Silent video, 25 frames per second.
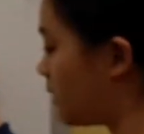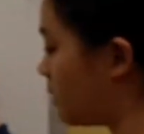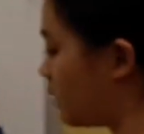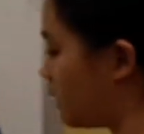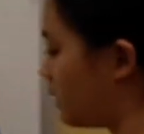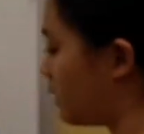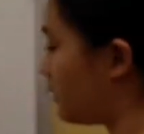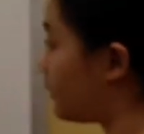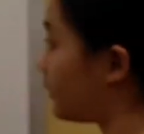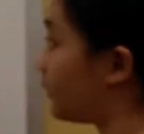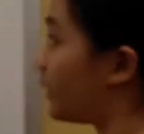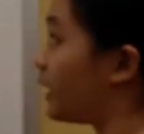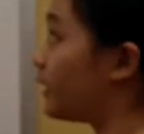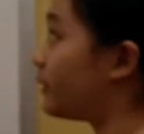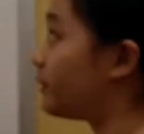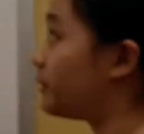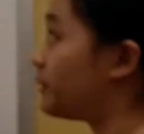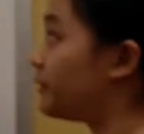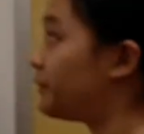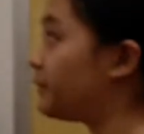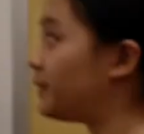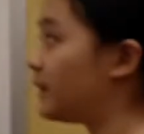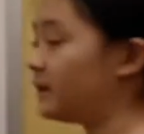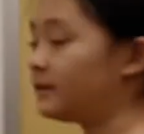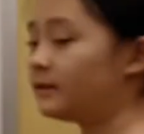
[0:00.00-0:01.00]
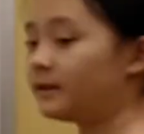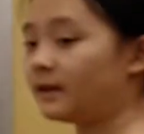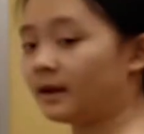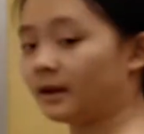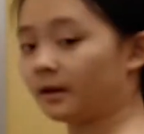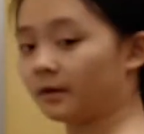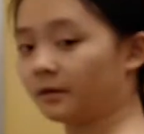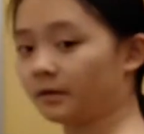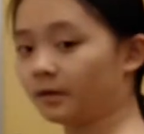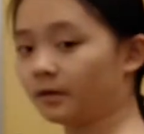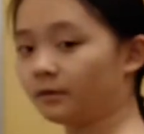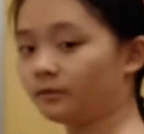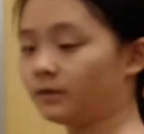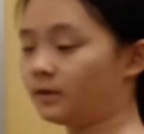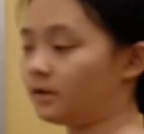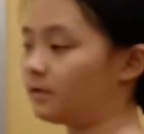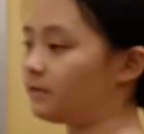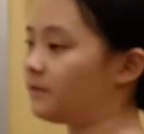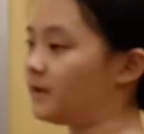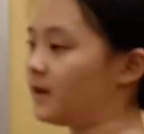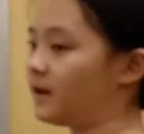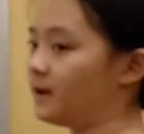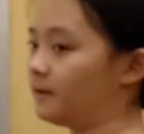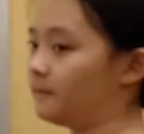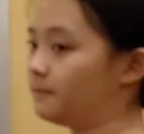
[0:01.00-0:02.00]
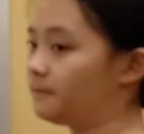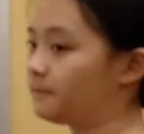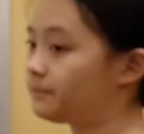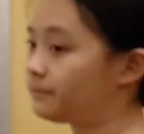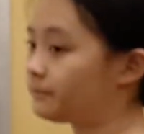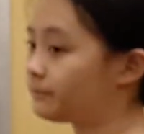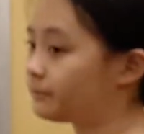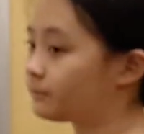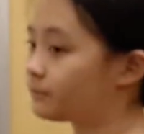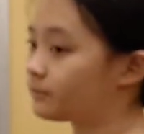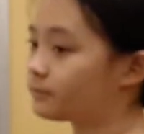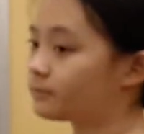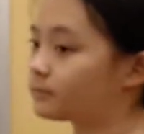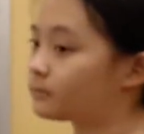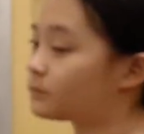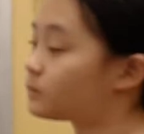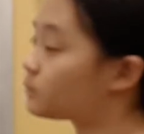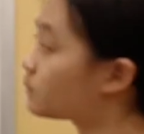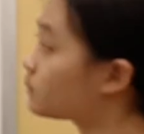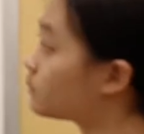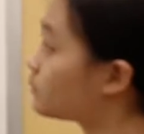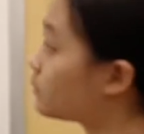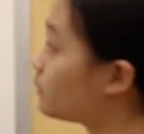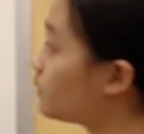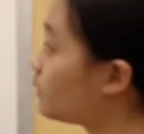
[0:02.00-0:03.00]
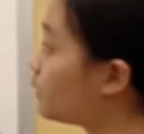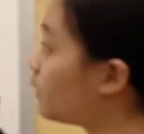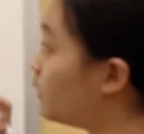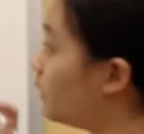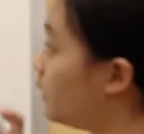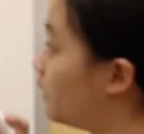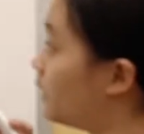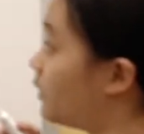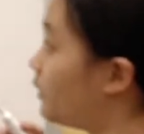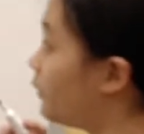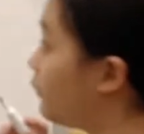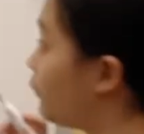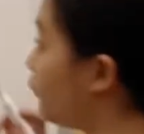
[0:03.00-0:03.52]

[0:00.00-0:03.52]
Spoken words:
So how do we find the area of this fan? If